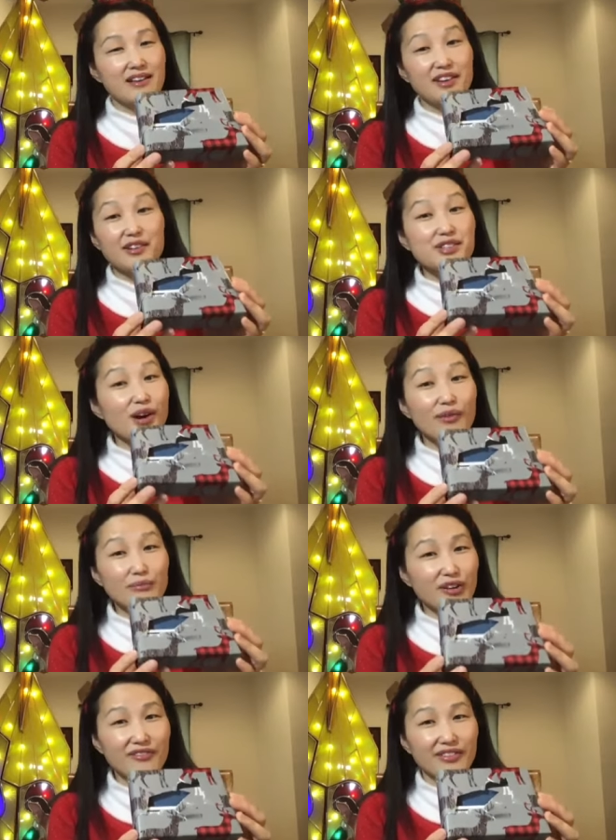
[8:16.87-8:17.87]
There's no one
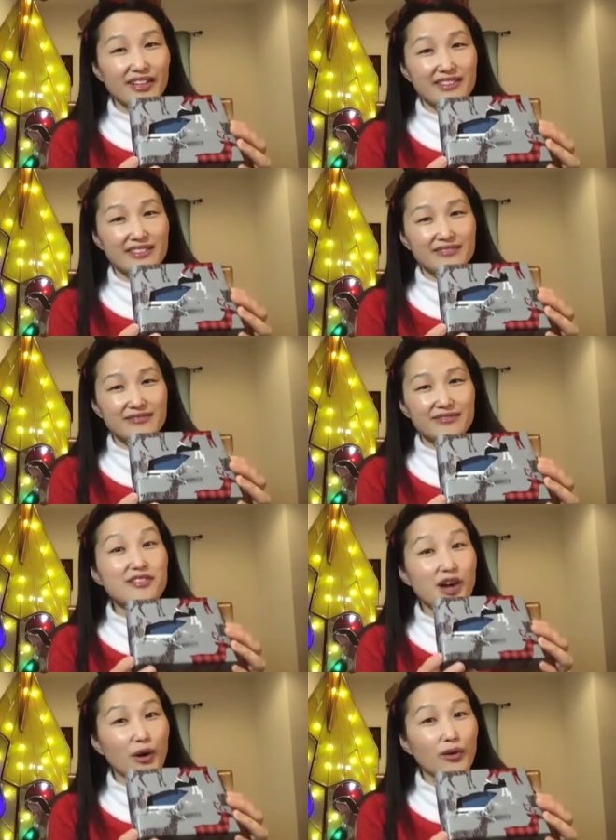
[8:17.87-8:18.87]
perfect.
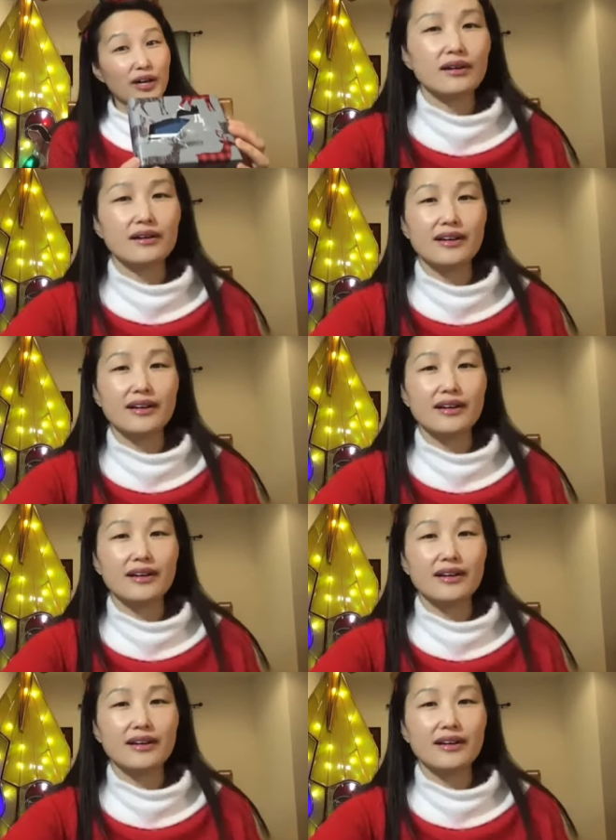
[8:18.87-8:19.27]
No one.